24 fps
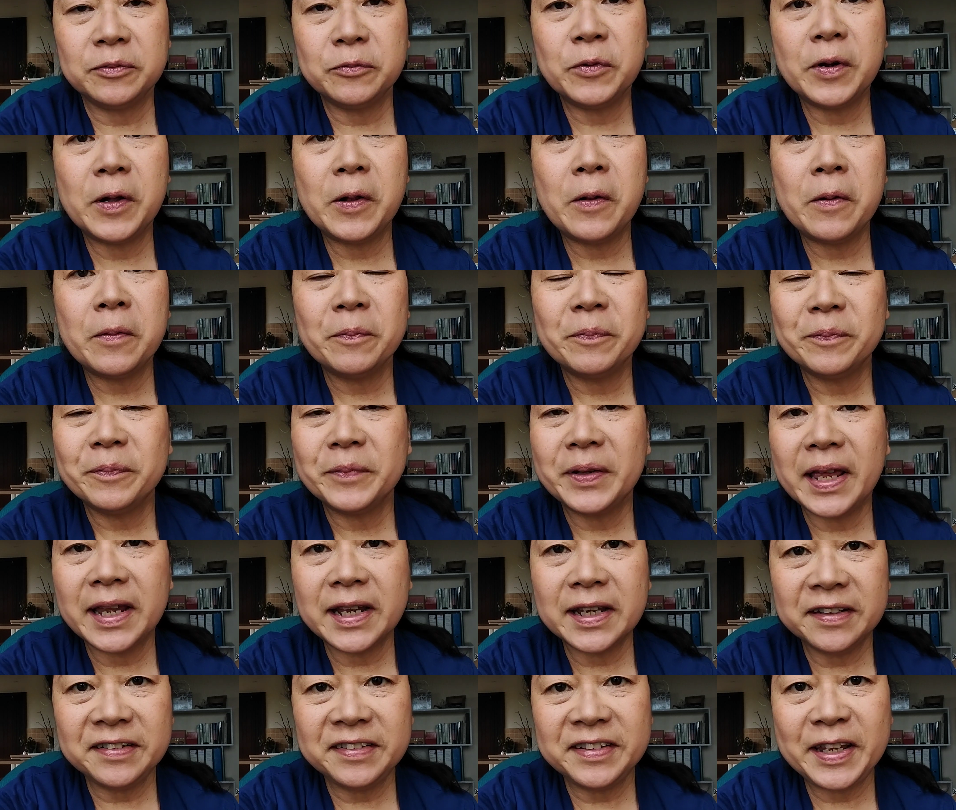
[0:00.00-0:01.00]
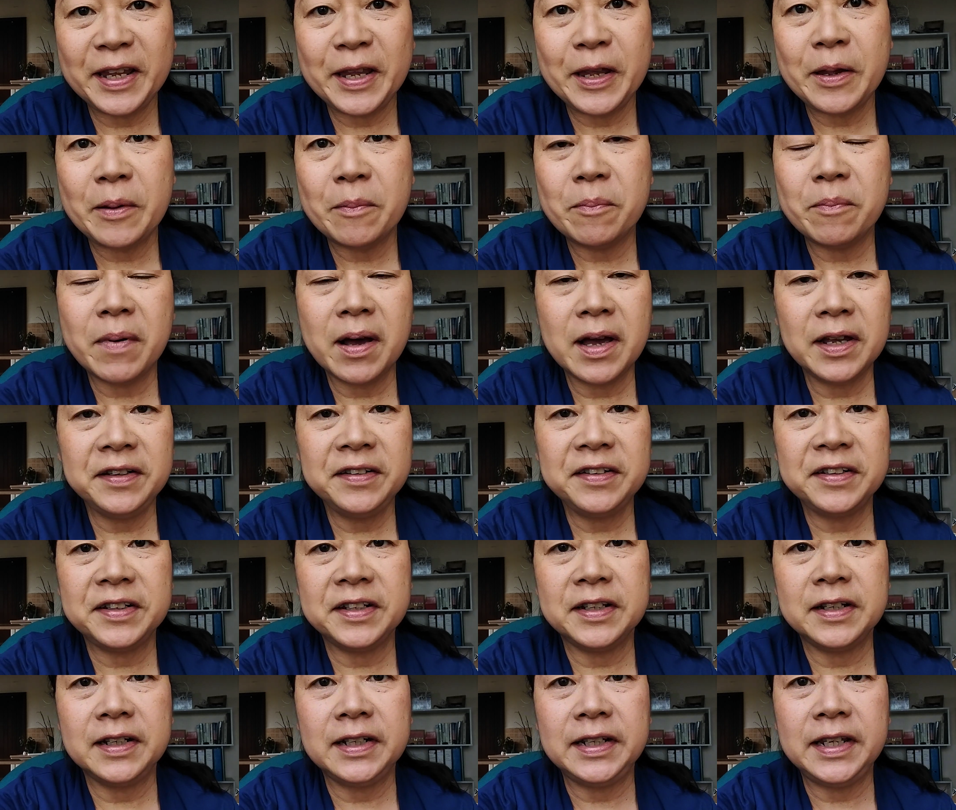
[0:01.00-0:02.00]
Well, like I say, mine
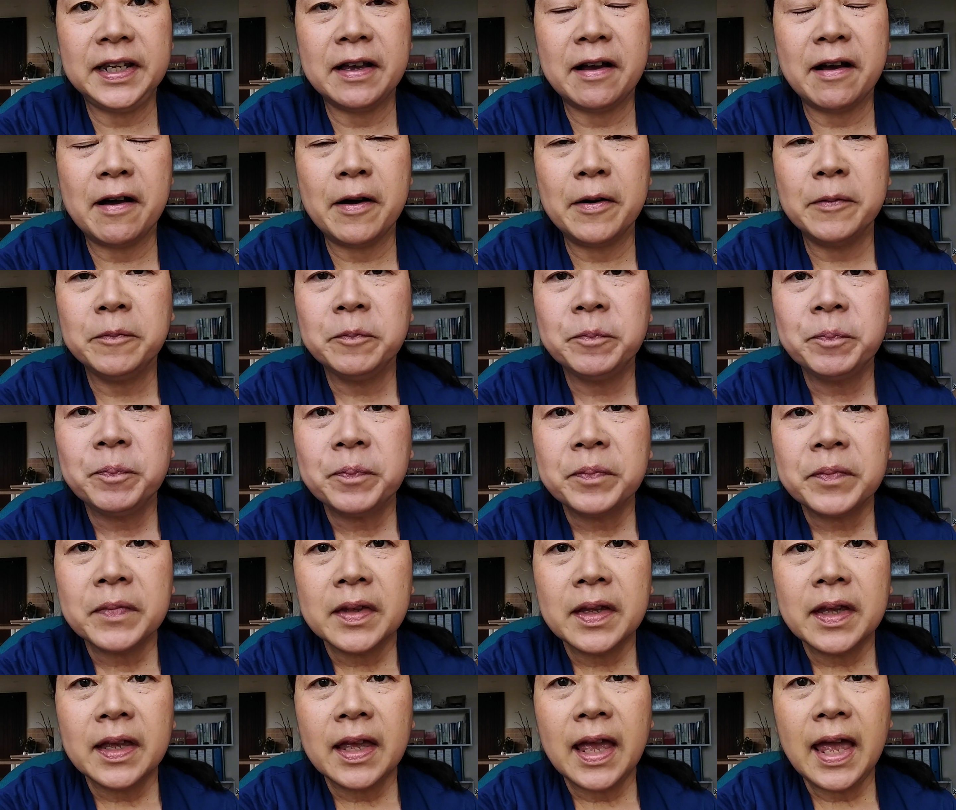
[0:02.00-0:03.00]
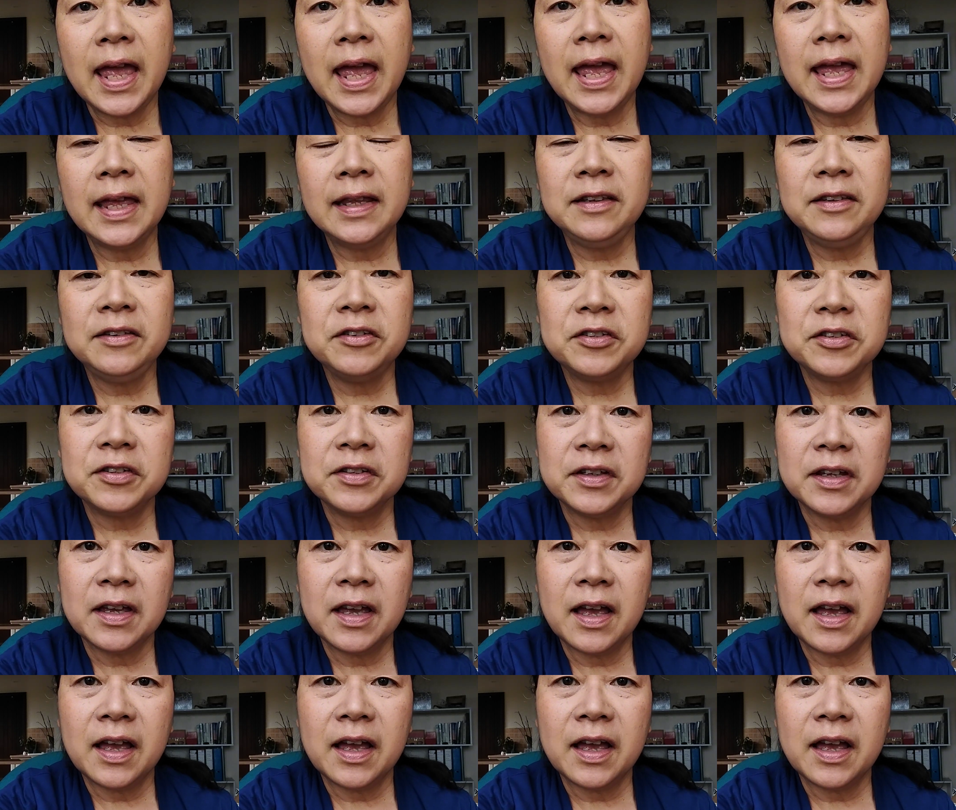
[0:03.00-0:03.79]
certainly are. And